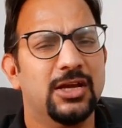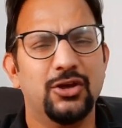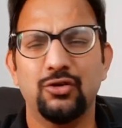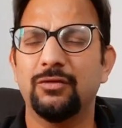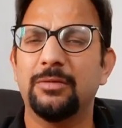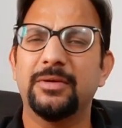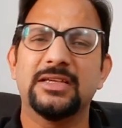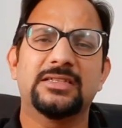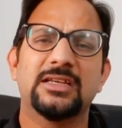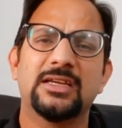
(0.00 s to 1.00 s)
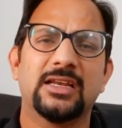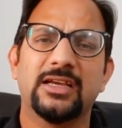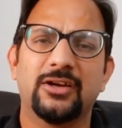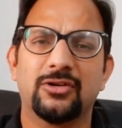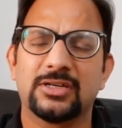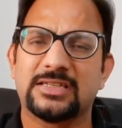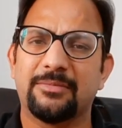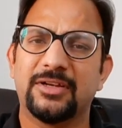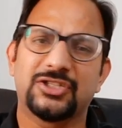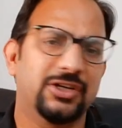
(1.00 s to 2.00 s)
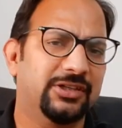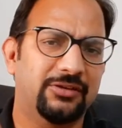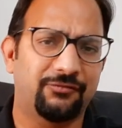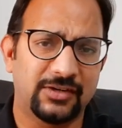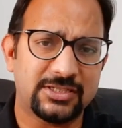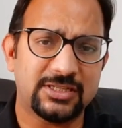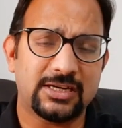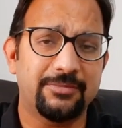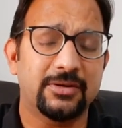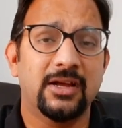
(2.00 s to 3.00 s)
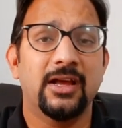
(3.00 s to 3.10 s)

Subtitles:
you will be easily clear your examination in the first attempt,